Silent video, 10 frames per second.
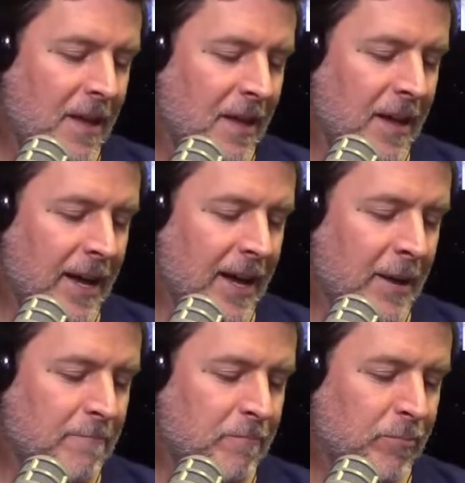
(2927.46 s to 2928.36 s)

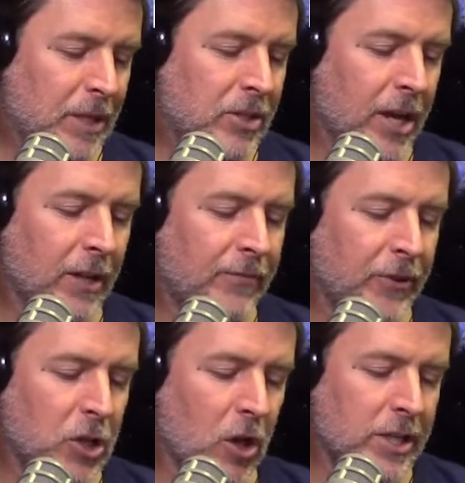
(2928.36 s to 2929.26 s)
The title for
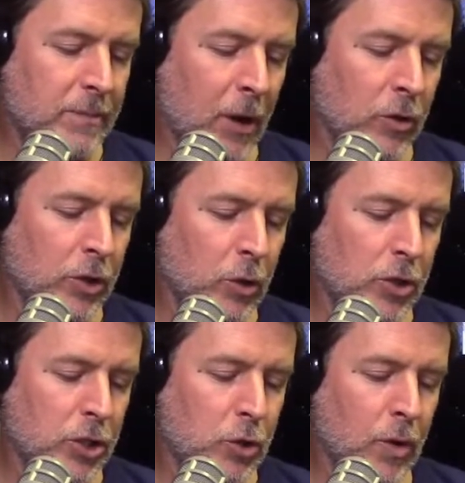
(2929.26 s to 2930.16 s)
tallest mountain
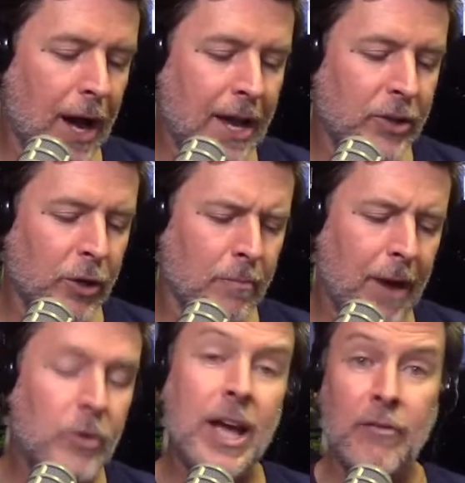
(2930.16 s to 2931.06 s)
goes to either
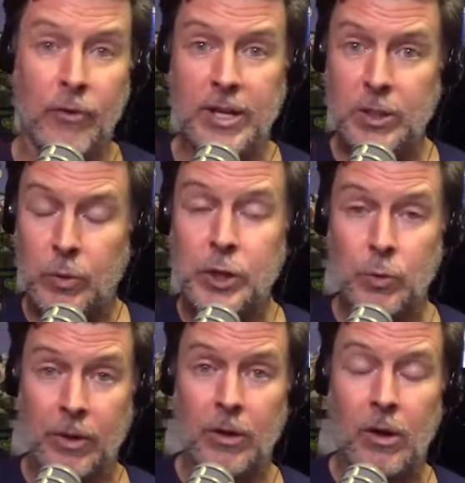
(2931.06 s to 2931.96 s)
Mount Everest, which
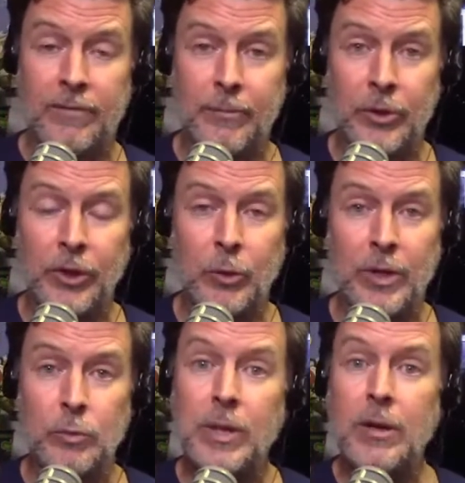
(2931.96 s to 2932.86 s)
we're all familiar
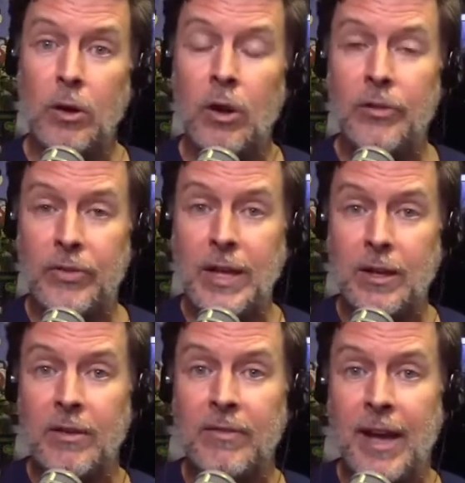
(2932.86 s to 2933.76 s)
with. We all think
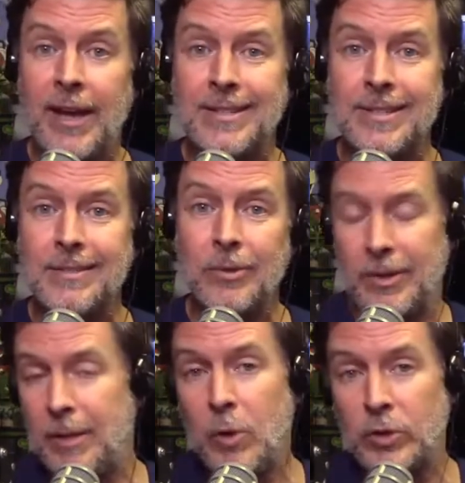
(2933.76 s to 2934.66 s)
of as, or I
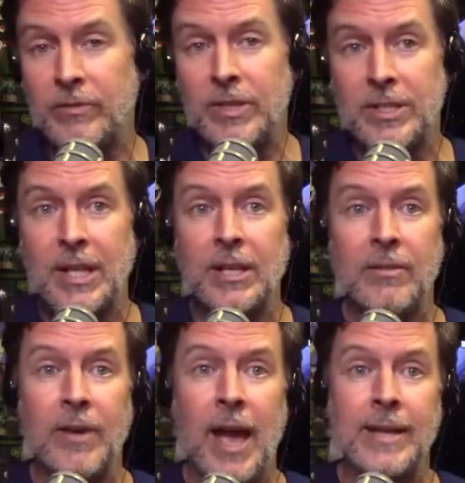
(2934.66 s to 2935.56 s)
think most of us think
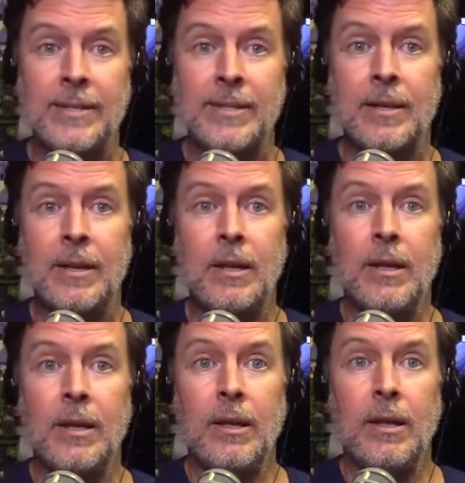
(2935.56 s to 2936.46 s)
of as
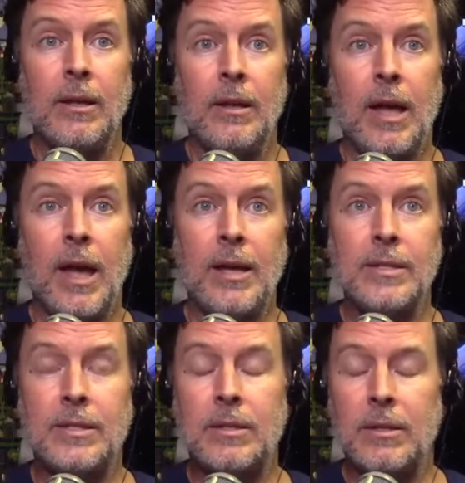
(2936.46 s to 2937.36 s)

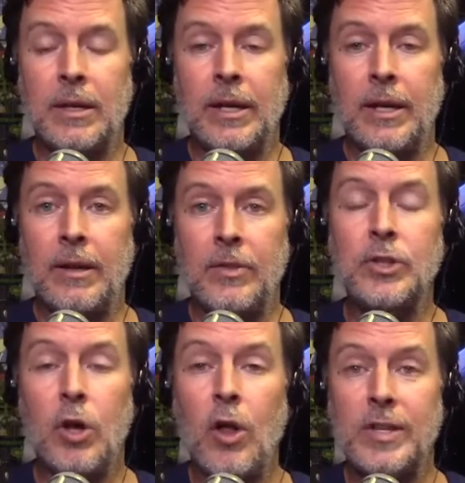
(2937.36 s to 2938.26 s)
the
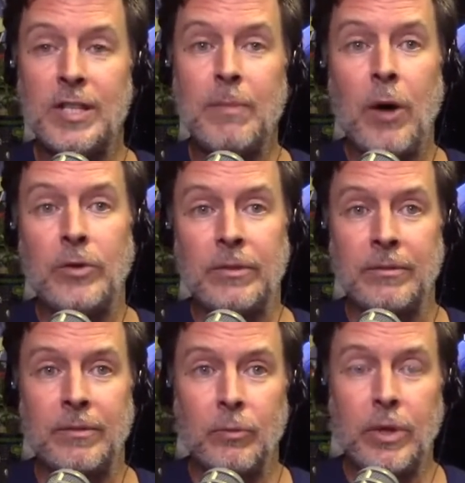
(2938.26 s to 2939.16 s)
tallest
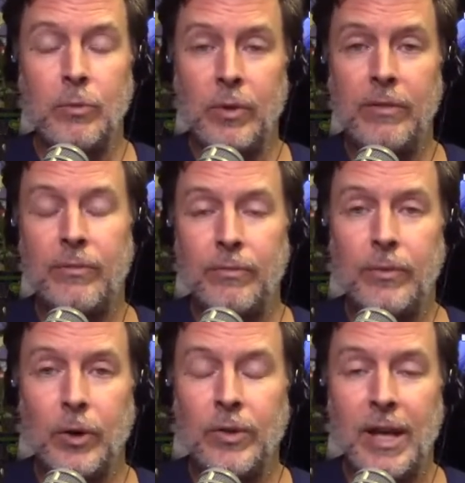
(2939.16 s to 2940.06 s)
mountain. We've
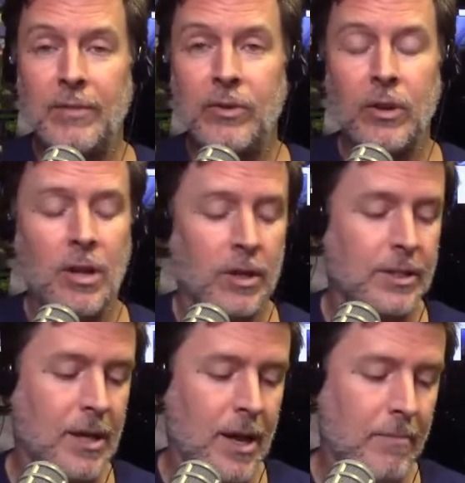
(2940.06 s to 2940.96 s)
heard that for a long
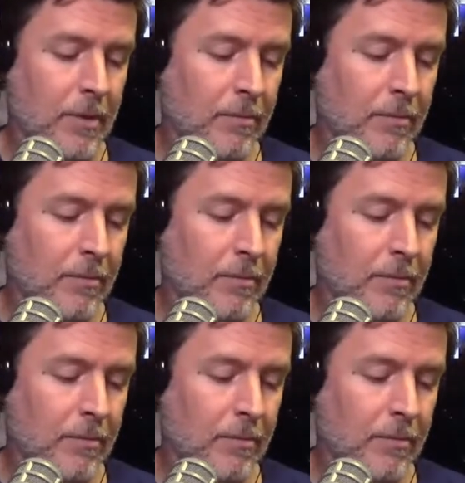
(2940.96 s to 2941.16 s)
time.